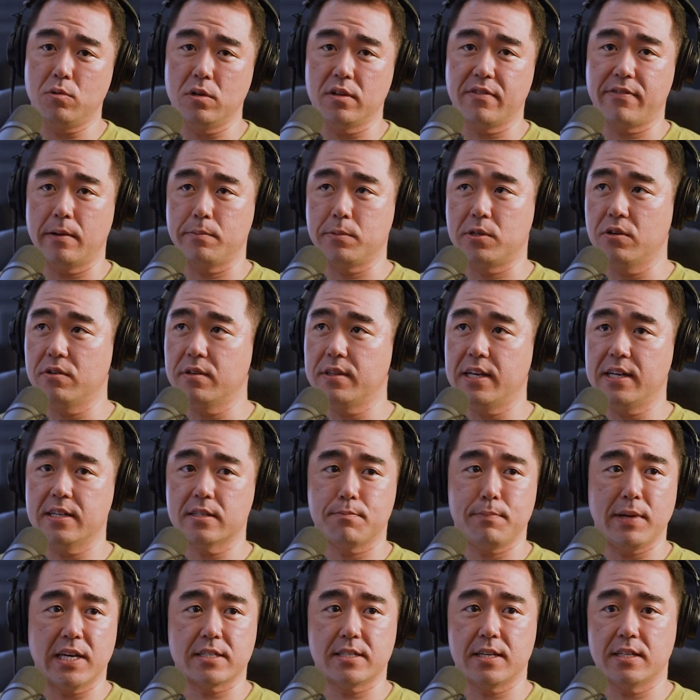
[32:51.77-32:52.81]
Well, if I'm doing this,
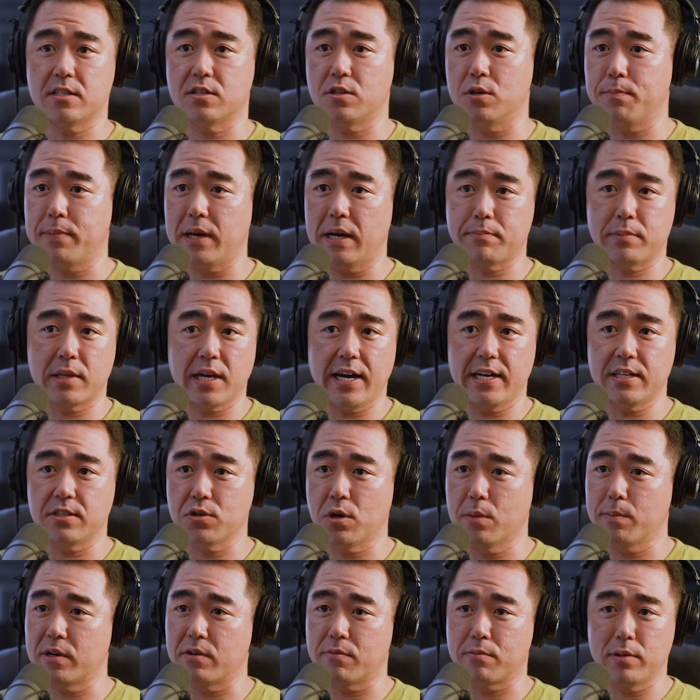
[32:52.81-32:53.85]
makes sense to do peptides,
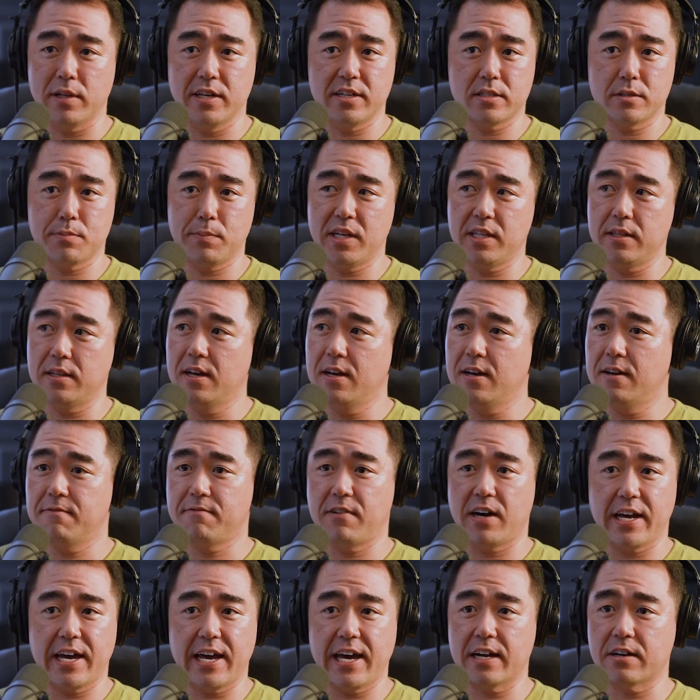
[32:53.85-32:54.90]
hormone replacement,
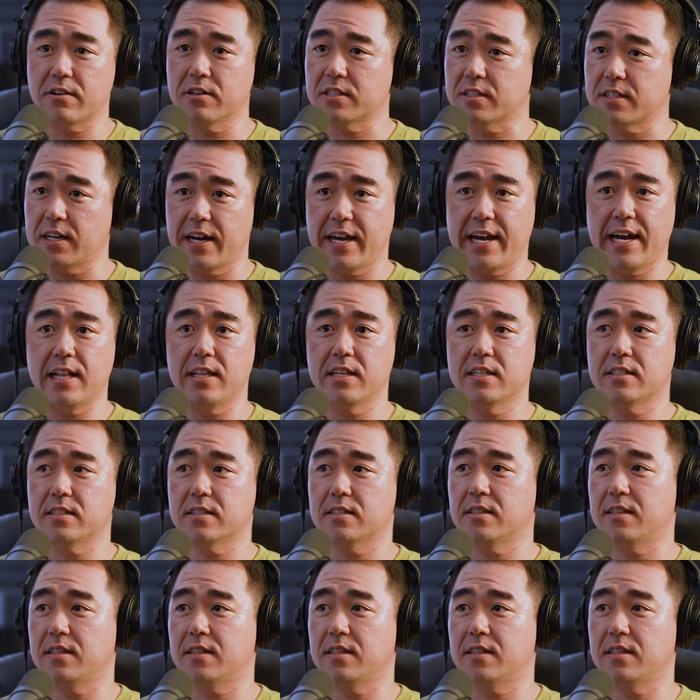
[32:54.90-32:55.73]
Viagra, Cialis.